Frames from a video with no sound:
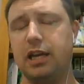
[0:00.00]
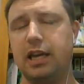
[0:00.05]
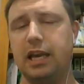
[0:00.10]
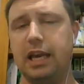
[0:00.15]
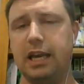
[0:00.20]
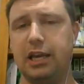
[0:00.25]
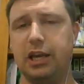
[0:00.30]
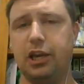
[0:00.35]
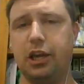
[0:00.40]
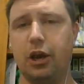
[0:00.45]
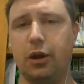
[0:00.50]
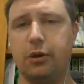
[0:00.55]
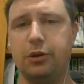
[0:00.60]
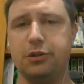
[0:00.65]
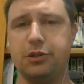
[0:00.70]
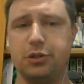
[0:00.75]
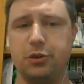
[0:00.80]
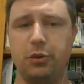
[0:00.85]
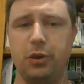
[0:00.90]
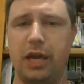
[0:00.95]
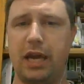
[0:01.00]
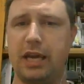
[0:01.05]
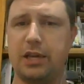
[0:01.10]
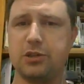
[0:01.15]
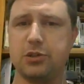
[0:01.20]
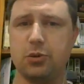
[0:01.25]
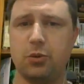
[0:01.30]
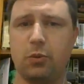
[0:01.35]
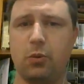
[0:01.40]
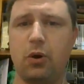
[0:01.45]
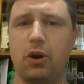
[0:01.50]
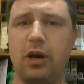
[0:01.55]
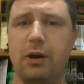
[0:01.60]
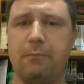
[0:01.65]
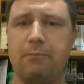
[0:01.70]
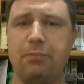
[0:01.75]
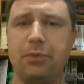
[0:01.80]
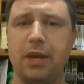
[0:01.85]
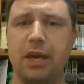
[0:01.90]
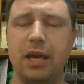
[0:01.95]
it can go and do X or Y.
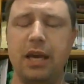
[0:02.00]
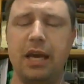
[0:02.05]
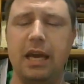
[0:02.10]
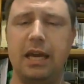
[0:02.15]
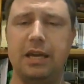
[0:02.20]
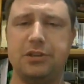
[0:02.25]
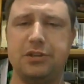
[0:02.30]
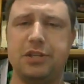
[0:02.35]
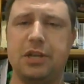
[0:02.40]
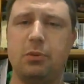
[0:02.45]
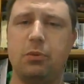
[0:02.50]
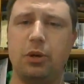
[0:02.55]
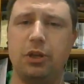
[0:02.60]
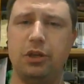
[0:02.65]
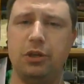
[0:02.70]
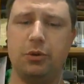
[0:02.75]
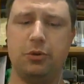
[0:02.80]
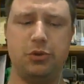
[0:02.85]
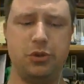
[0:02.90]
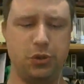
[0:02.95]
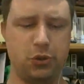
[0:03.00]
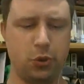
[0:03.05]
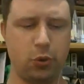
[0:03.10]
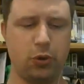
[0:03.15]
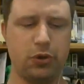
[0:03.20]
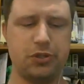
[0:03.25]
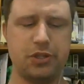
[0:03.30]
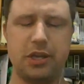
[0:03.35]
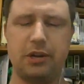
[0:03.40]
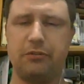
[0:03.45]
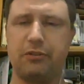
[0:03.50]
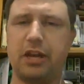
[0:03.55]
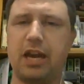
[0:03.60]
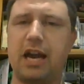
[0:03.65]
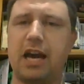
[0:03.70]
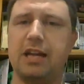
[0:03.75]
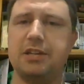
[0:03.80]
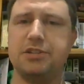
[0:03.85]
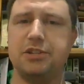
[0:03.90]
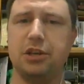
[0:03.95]
Instead, what you do is you draw a set of
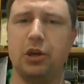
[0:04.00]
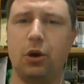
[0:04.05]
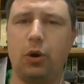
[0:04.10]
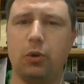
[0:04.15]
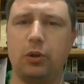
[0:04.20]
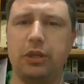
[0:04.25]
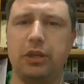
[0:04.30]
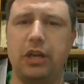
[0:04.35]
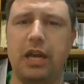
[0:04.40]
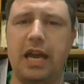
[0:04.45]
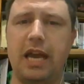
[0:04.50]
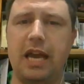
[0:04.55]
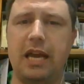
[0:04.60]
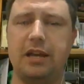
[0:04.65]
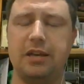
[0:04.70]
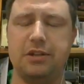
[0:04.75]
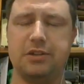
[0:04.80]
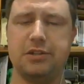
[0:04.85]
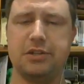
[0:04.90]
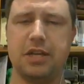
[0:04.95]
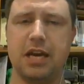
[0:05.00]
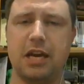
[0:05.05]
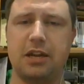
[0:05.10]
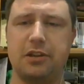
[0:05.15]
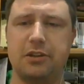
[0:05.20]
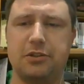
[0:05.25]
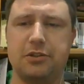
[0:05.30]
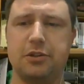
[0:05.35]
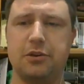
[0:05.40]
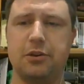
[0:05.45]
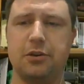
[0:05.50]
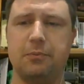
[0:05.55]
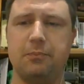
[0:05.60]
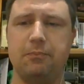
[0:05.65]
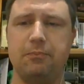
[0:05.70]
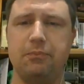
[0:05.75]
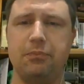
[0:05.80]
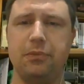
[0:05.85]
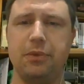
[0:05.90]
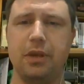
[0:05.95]
cards that you hold in your hand at the start of the turn.
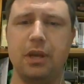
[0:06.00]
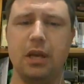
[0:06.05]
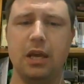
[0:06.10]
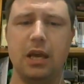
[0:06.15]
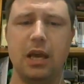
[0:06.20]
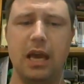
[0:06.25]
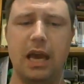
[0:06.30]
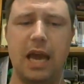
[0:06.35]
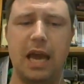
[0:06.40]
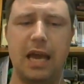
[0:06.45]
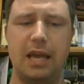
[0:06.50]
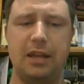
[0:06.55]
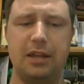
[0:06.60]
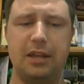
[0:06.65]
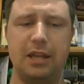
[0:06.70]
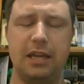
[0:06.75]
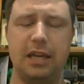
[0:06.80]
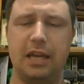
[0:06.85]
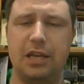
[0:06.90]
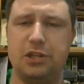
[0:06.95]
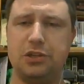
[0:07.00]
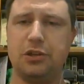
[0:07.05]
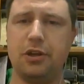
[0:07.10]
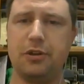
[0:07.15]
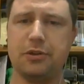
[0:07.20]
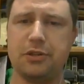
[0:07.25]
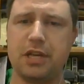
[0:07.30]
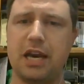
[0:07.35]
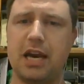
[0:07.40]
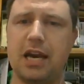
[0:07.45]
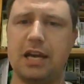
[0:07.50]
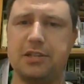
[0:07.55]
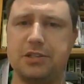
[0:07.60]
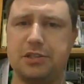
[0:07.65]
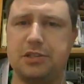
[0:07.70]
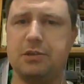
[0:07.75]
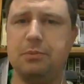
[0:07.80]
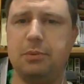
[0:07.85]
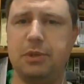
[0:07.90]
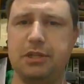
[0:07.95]
And then each of those cards
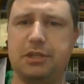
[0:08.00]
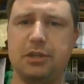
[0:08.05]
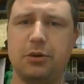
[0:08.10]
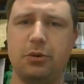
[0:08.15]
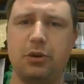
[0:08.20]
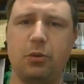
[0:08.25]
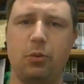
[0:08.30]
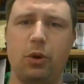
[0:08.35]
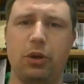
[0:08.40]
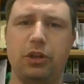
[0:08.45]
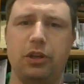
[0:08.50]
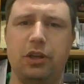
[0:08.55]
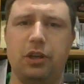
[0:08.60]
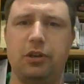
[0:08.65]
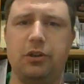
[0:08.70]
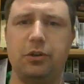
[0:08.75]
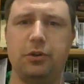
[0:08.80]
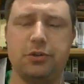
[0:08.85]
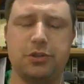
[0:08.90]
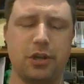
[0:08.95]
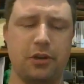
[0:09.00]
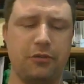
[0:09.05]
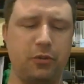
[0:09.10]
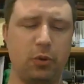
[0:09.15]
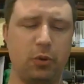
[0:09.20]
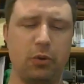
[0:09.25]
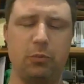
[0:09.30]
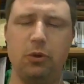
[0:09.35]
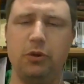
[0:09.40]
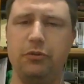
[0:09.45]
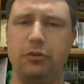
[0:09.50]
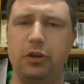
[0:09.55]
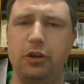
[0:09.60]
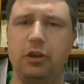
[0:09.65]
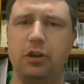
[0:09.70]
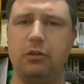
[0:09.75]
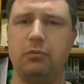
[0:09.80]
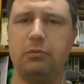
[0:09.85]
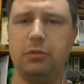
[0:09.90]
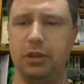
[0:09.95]
simply tell you what you can do. So if you want to move a
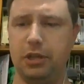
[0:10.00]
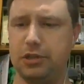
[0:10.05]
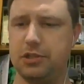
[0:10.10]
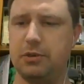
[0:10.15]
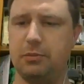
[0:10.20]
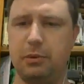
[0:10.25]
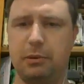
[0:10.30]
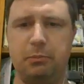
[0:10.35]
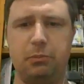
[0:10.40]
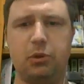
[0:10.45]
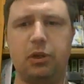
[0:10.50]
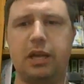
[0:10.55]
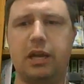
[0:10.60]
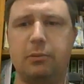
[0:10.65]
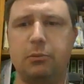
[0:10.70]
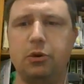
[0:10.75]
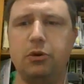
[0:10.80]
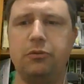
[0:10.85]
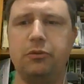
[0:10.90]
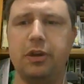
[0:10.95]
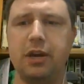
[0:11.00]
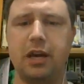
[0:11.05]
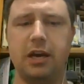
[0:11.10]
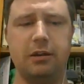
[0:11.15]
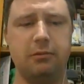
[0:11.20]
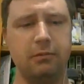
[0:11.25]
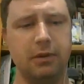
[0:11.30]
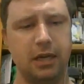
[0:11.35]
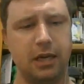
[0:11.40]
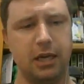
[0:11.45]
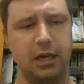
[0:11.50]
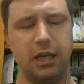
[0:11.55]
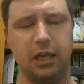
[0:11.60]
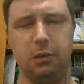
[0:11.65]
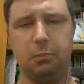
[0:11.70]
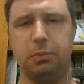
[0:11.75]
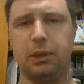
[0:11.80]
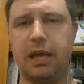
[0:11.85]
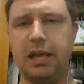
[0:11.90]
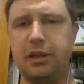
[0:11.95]
unit, you simply pull out a move card,
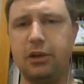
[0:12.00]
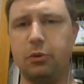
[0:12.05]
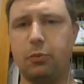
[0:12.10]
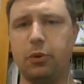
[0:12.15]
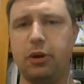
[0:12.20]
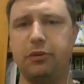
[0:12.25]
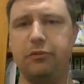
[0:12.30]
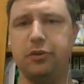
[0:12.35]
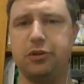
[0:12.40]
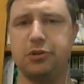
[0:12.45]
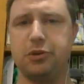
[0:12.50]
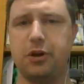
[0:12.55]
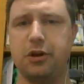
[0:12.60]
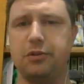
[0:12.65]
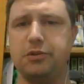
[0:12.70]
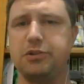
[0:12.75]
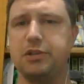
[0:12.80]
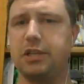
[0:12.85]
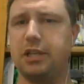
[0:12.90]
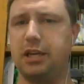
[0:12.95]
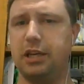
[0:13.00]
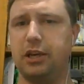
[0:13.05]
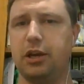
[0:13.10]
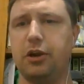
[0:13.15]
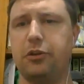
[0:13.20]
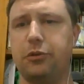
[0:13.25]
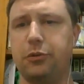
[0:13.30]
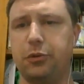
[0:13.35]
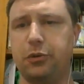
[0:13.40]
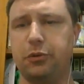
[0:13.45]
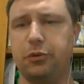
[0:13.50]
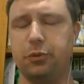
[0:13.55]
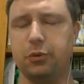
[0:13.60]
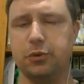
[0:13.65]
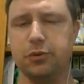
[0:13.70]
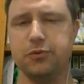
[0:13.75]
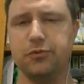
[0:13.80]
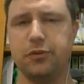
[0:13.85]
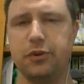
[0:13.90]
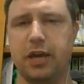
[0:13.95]
you play that on one of your drones, and then you go through the
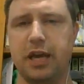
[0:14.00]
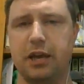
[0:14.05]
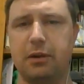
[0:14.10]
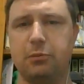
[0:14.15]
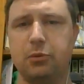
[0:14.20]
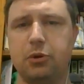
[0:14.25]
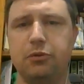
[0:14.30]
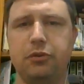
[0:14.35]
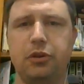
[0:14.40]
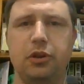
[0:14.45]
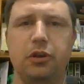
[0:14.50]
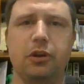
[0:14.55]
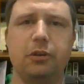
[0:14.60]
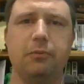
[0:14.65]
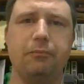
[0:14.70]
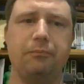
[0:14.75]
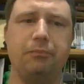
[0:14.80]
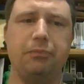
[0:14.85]
rules for how to move a unit.